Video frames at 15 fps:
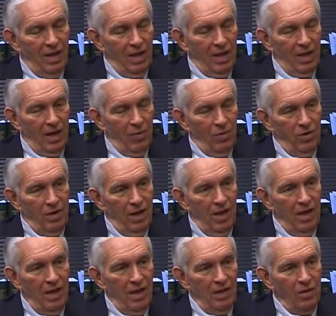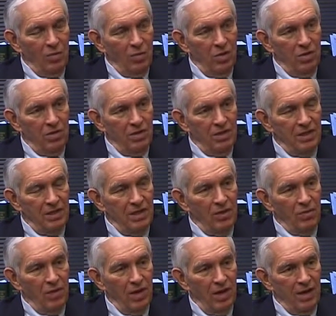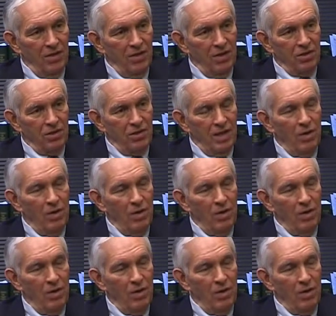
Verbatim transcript: And I wondered, how in the world is he going to handle this?